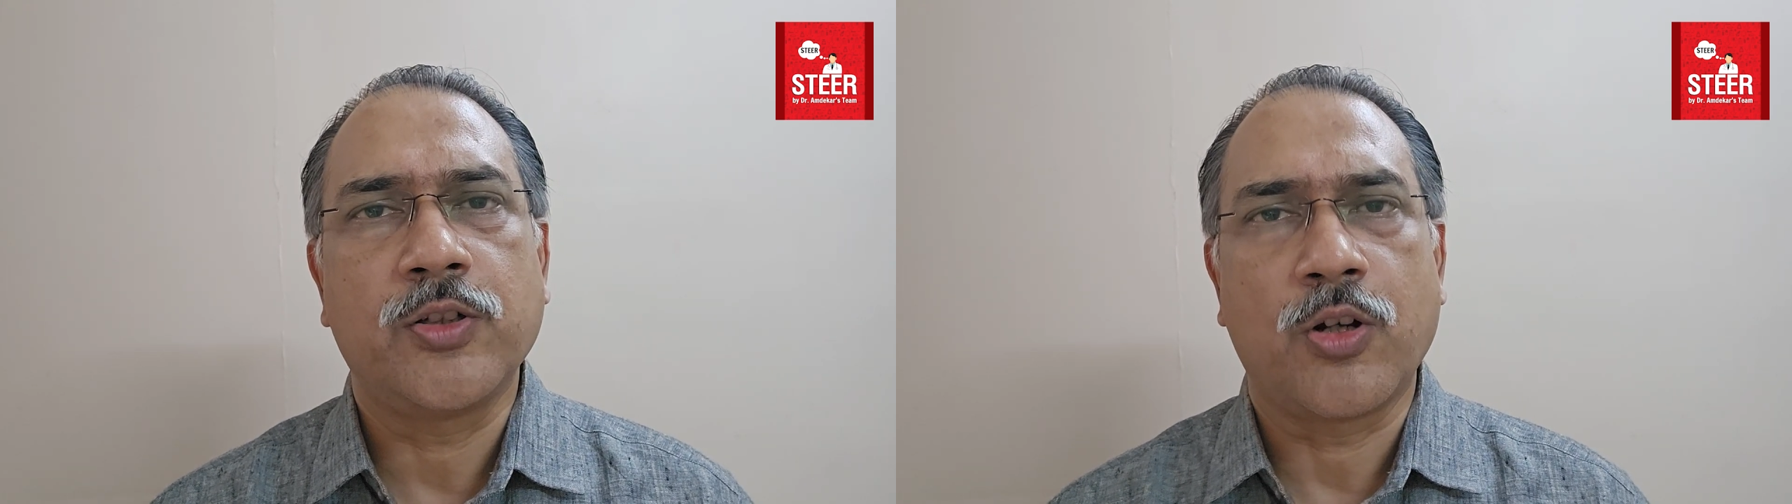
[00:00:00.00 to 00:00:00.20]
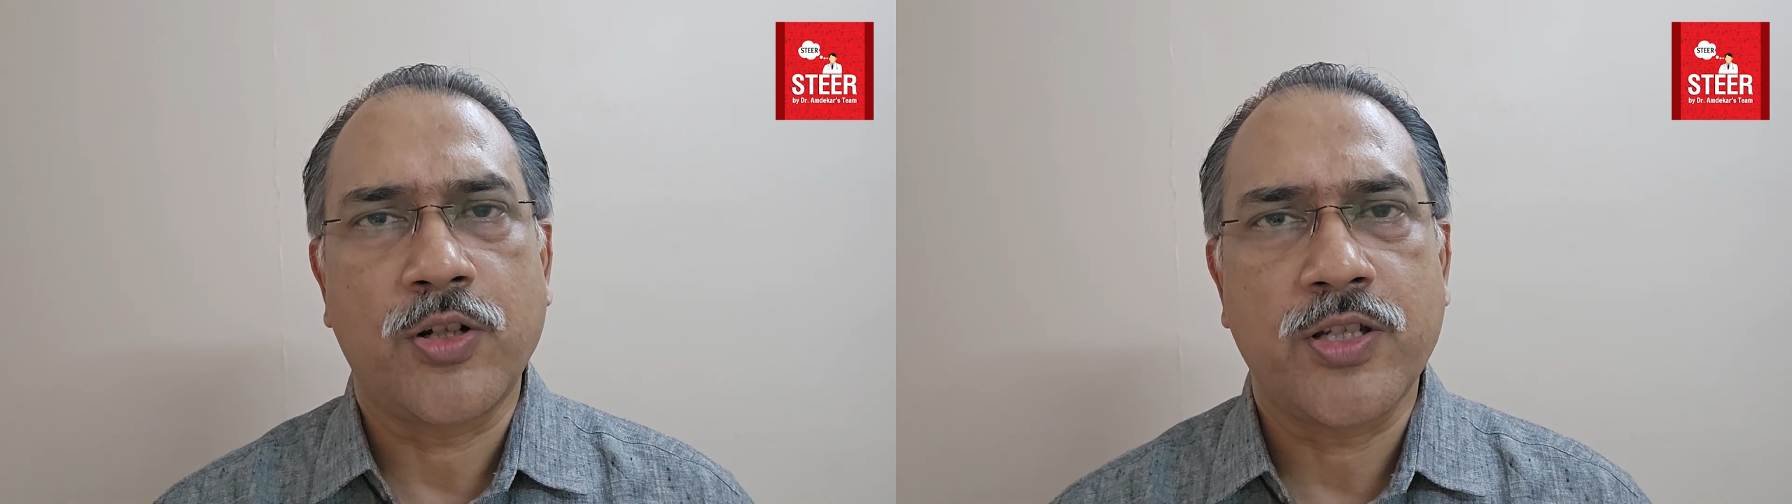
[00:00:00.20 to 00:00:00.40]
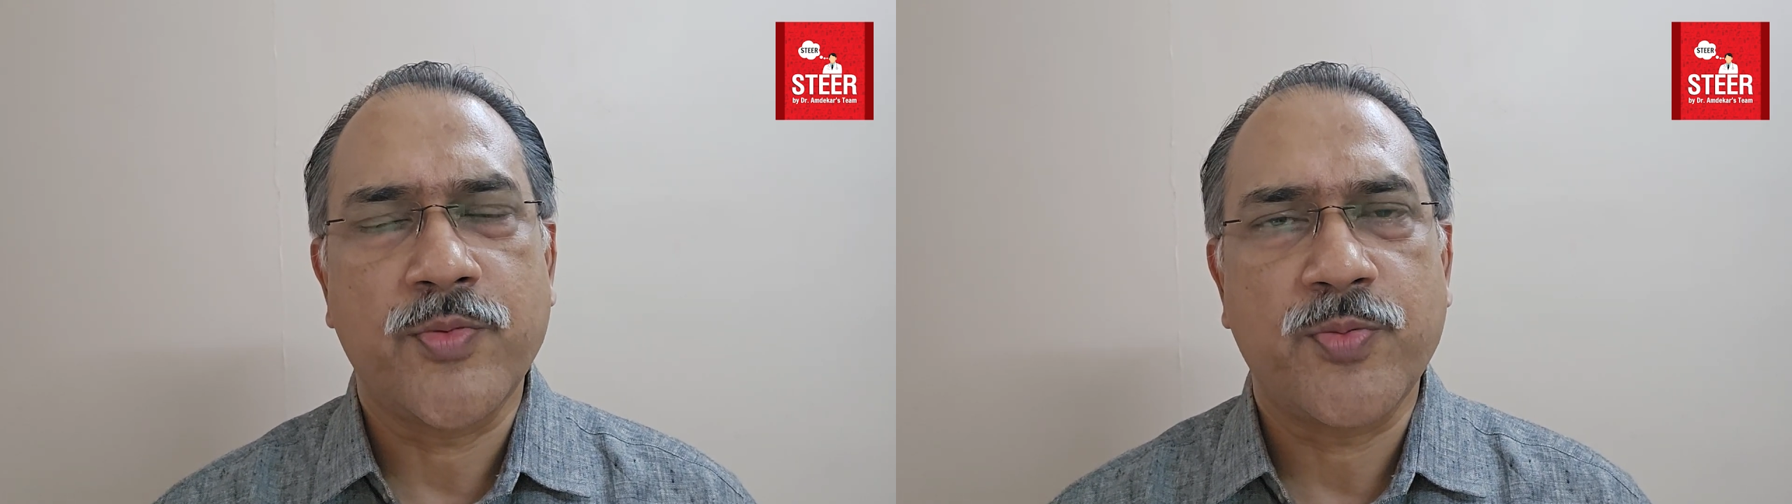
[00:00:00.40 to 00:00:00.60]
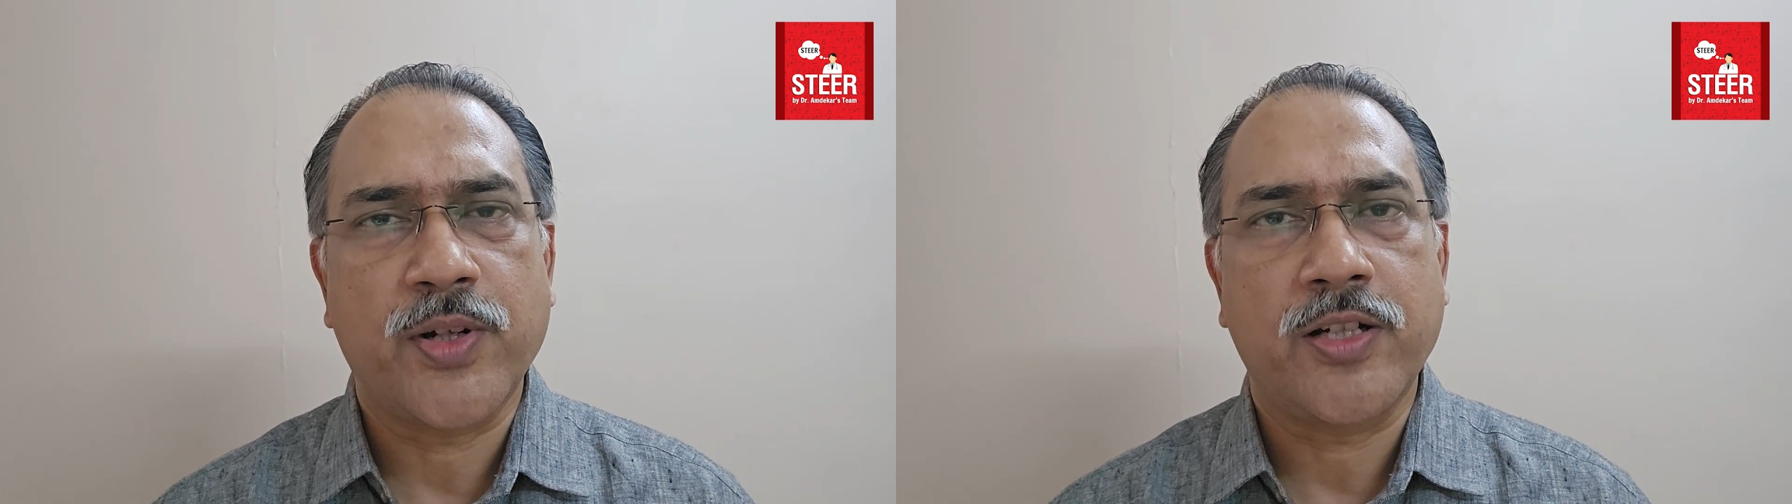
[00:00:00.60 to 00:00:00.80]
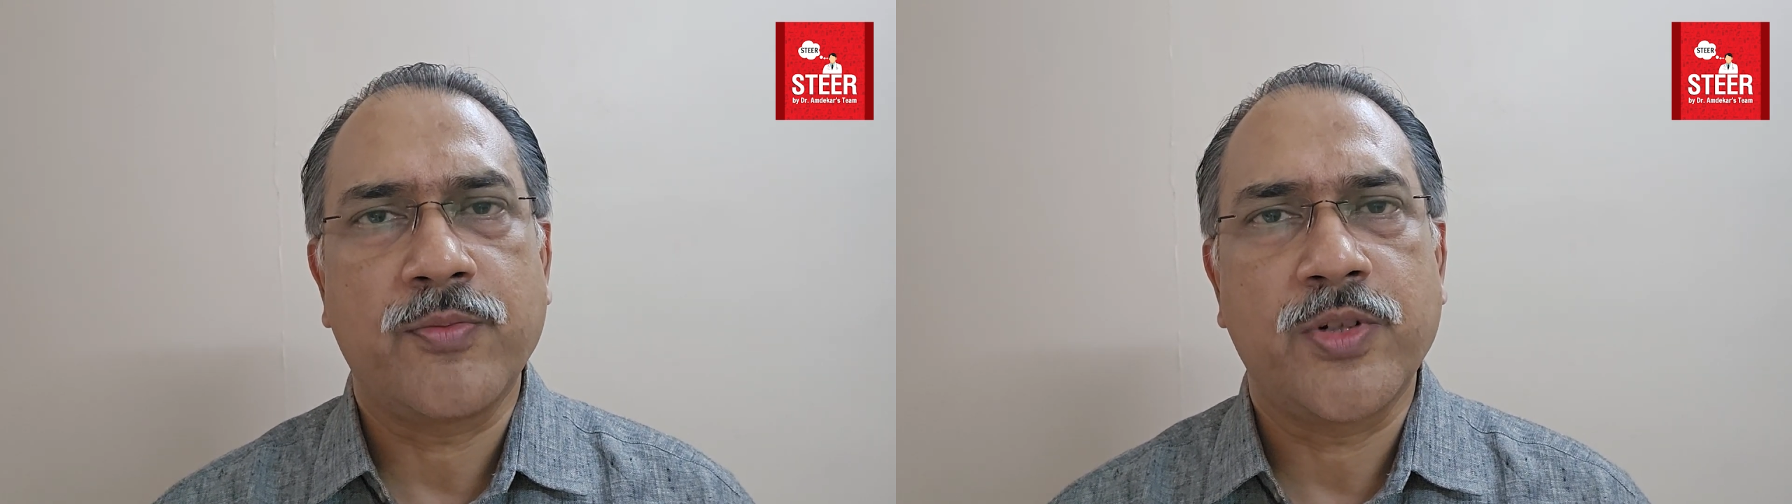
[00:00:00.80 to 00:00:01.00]
autism
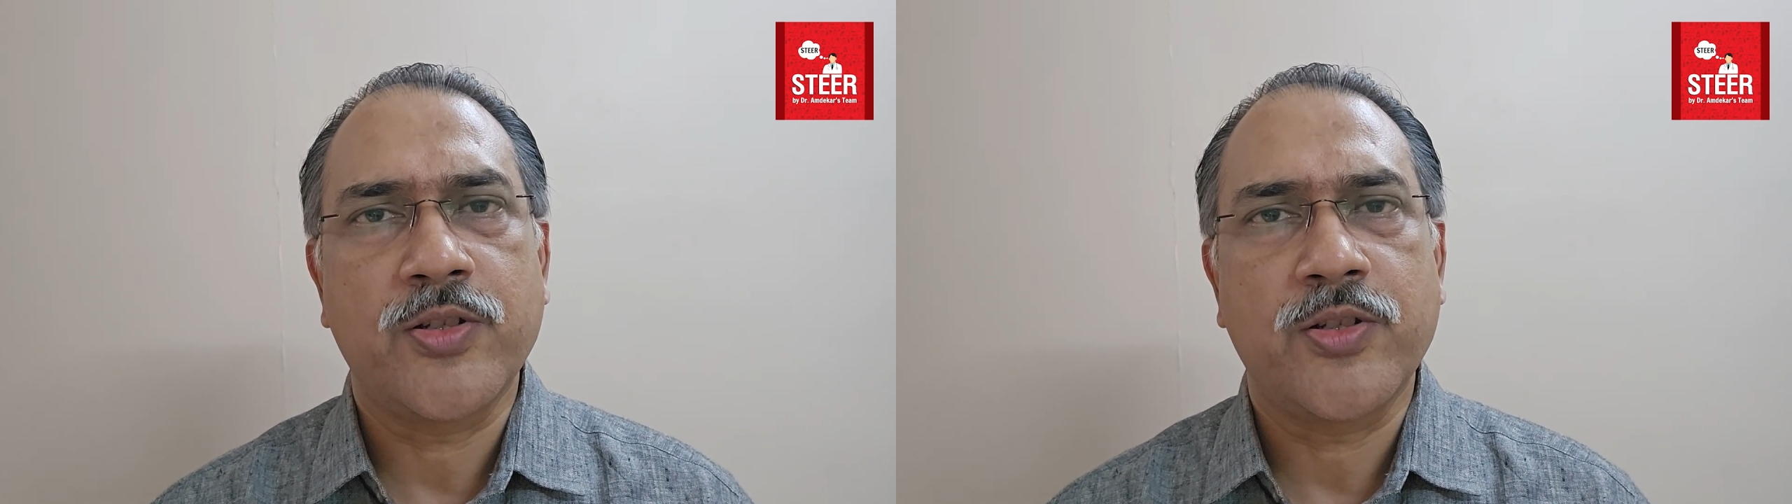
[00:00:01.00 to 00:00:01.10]
spectrum